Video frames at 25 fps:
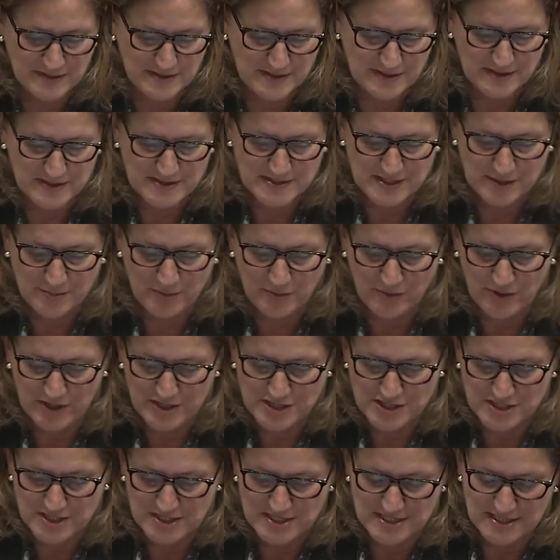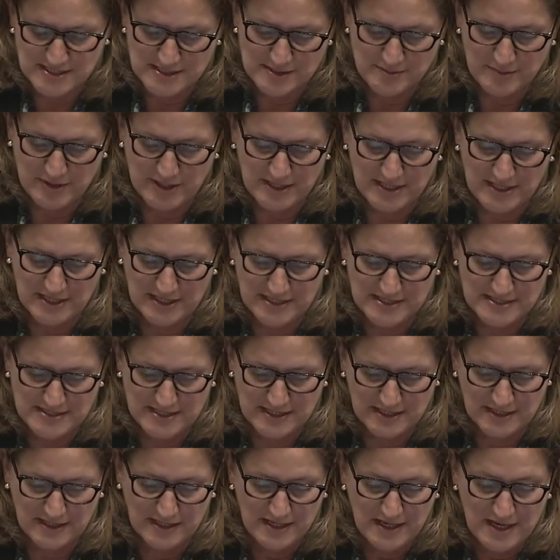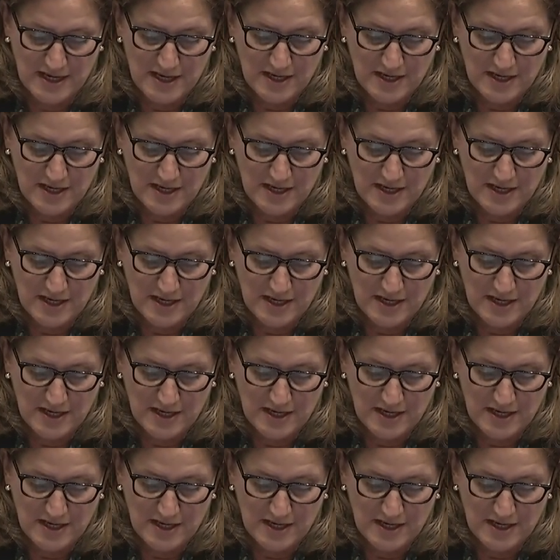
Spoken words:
the separation doesn't make it easier.